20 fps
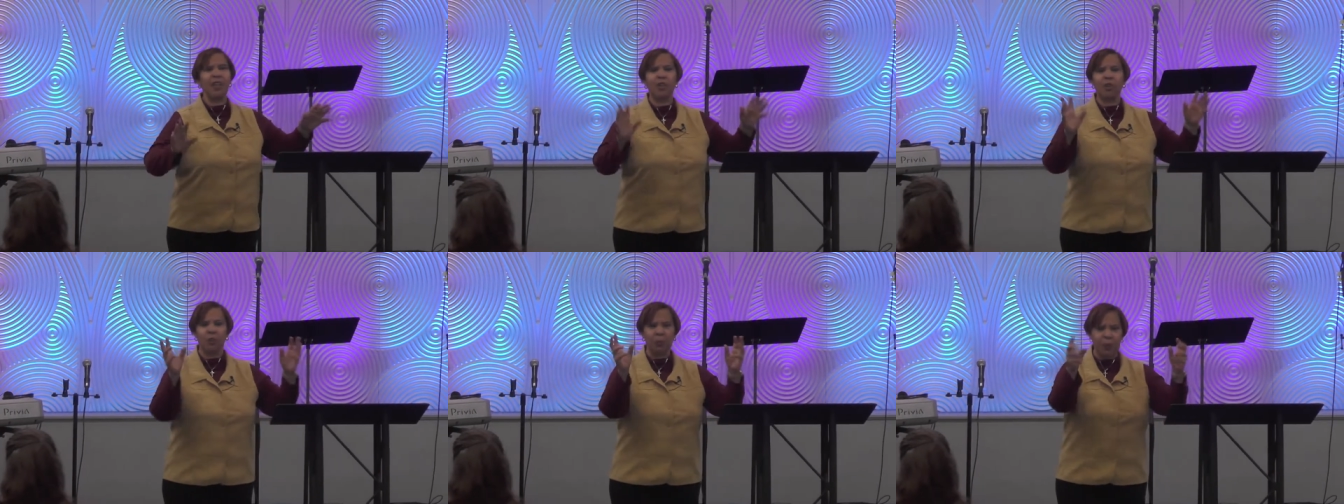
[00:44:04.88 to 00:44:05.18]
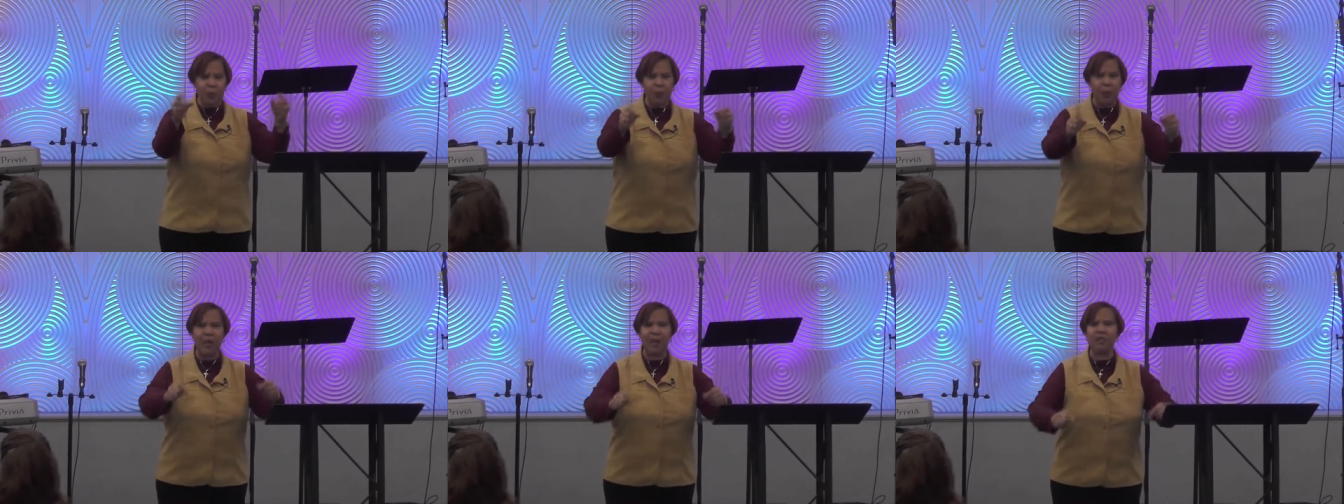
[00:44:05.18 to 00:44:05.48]
can
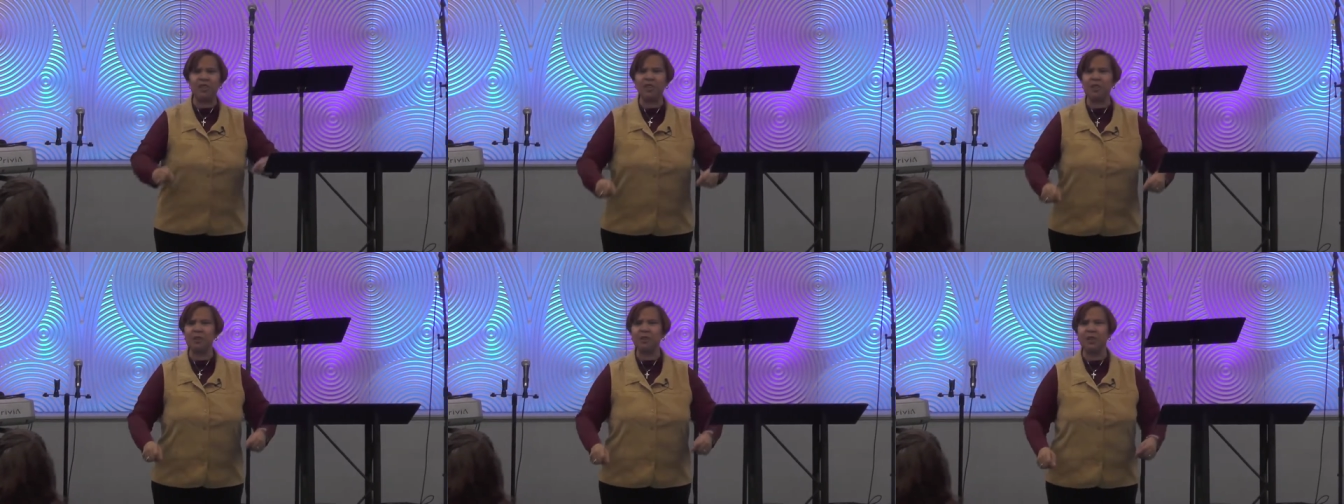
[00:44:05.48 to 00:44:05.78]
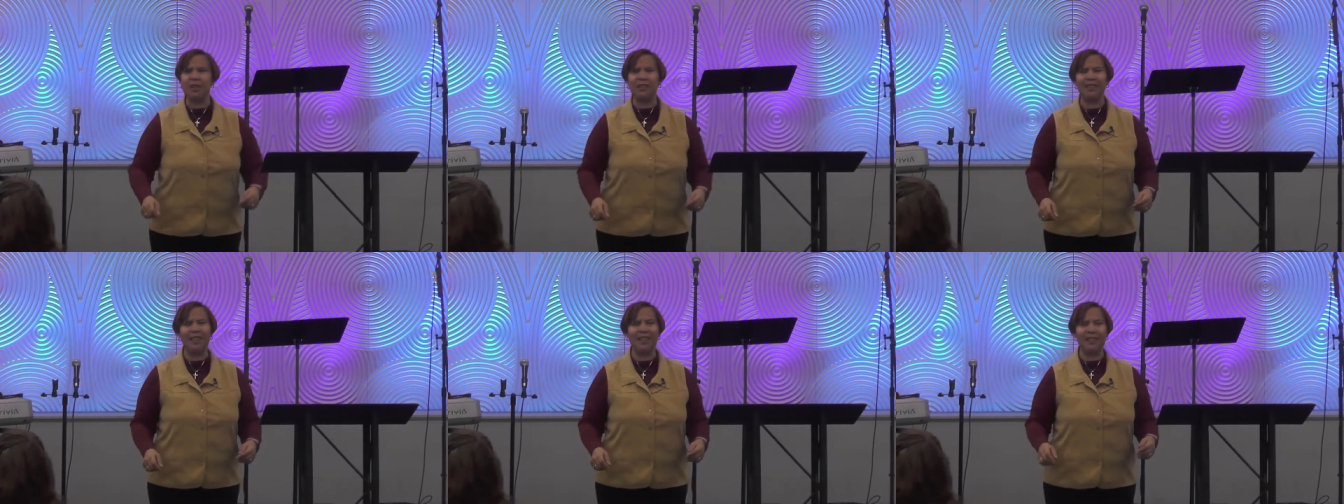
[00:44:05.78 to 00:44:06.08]
throw at
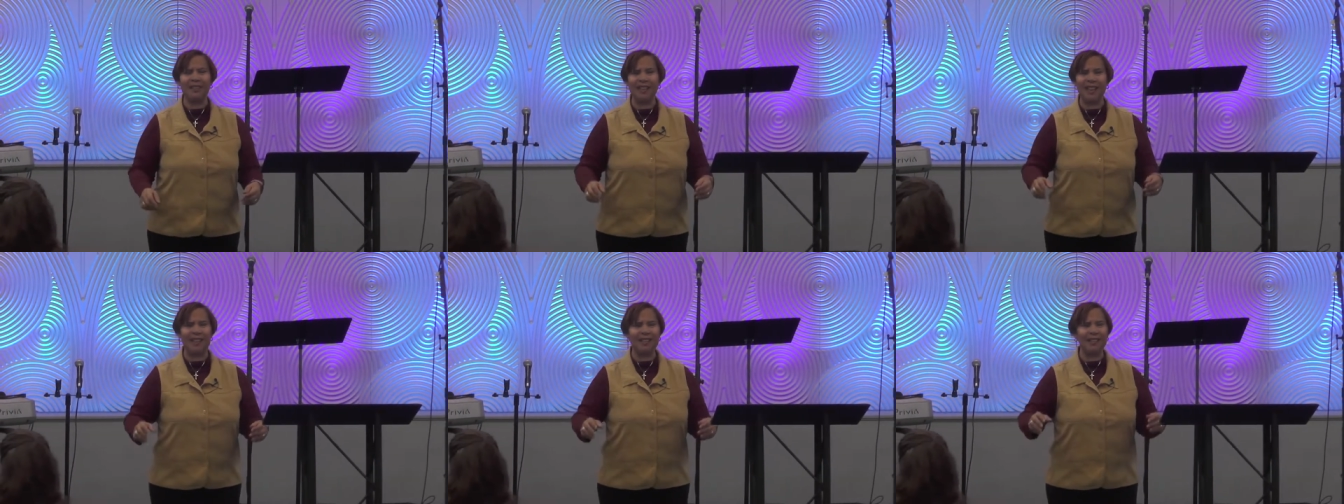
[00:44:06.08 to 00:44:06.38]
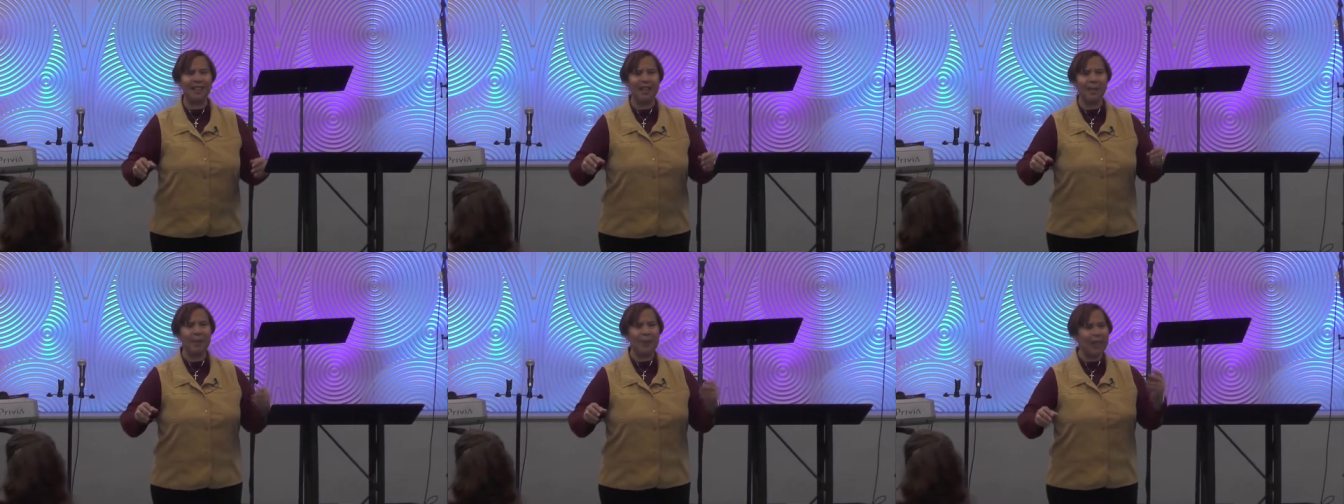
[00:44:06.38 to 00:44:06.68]
you and, and,
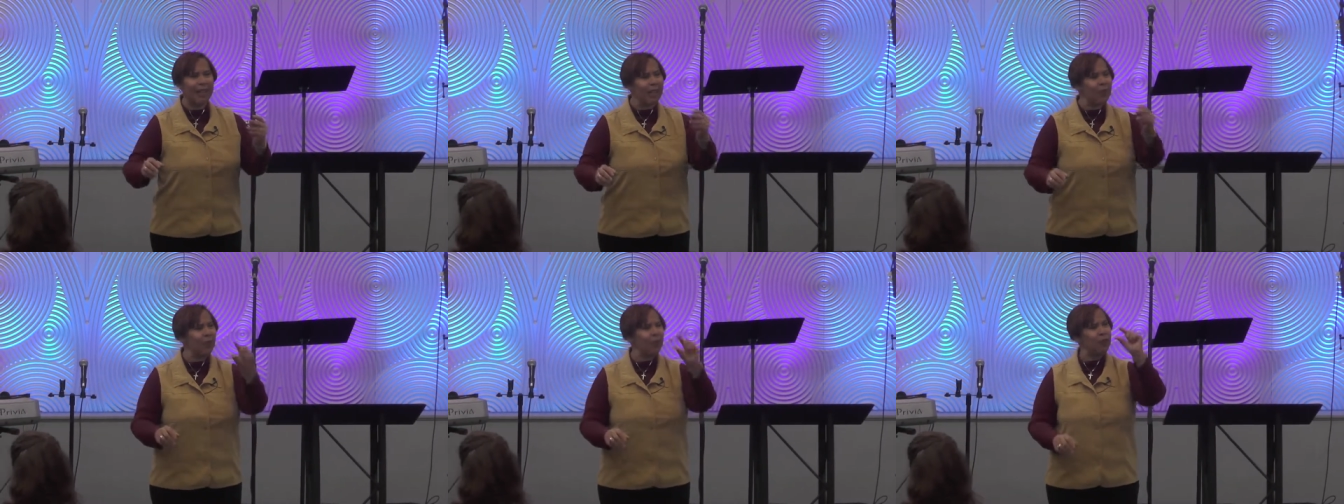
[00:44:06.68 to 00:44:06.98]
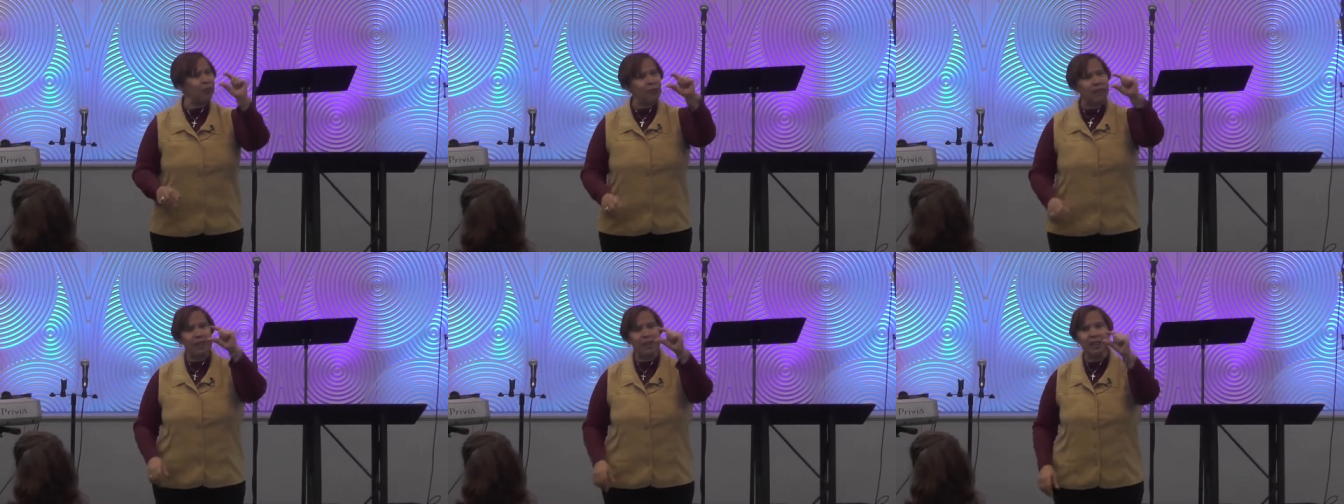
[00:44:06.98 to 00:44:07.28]
and, and make you
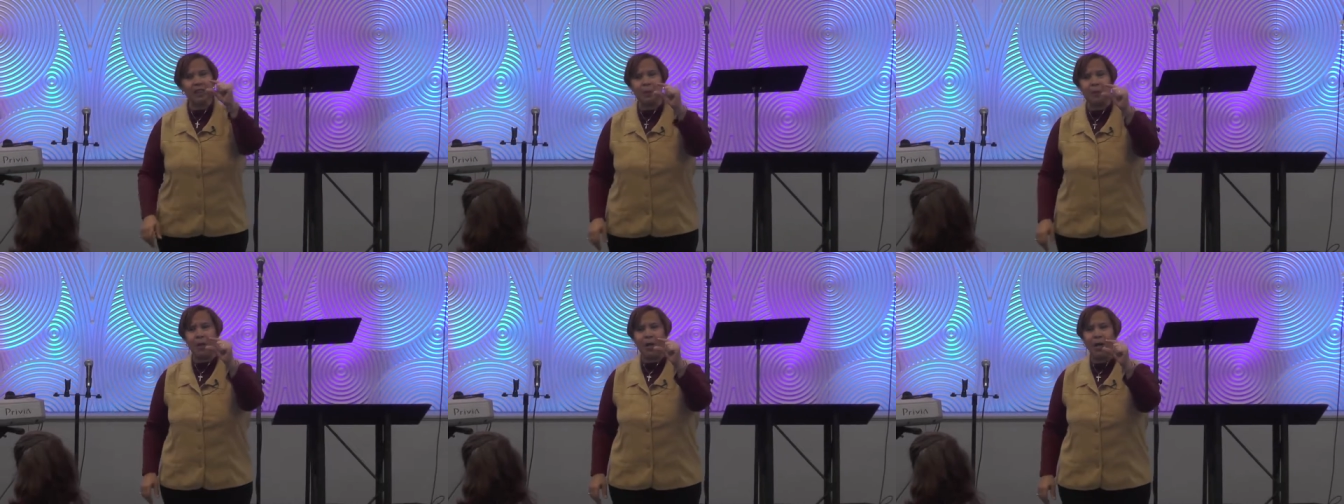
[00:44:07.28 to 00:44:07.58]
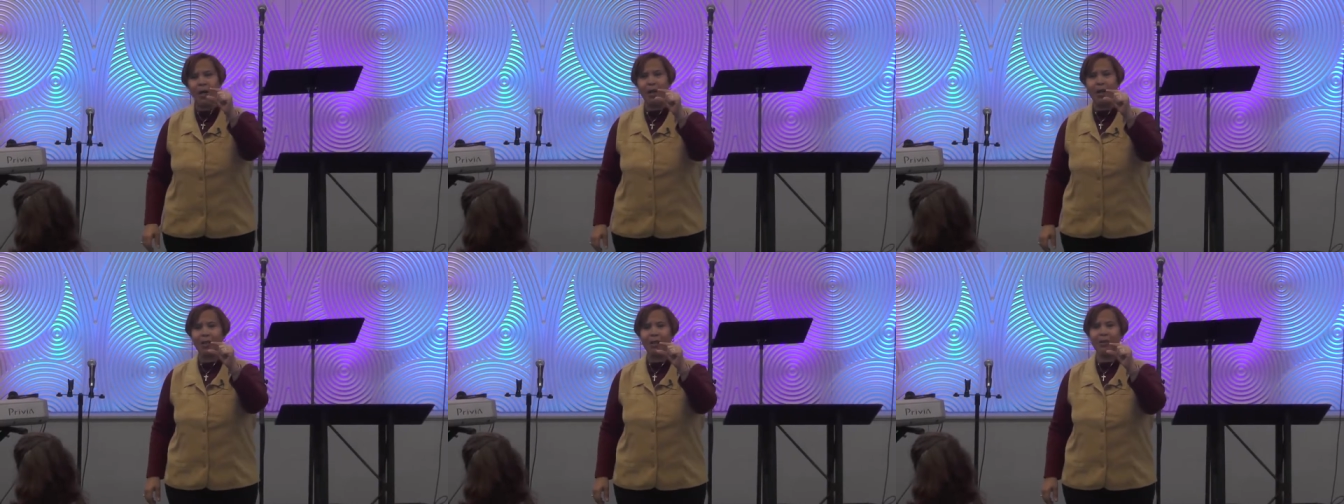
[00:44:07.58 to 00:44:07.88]
feel this
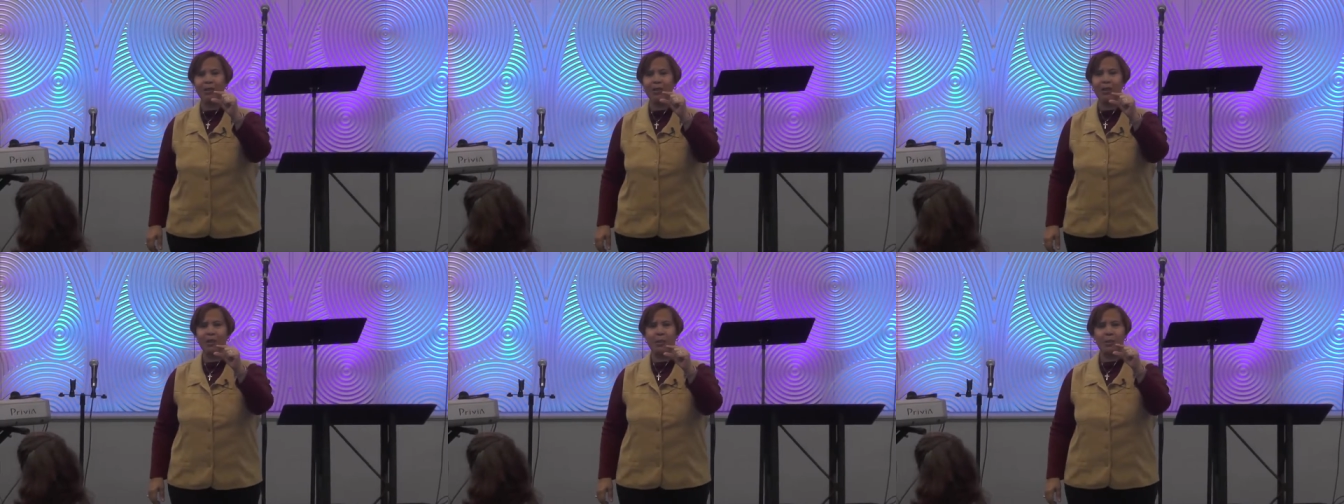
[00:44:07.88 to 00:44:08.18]
small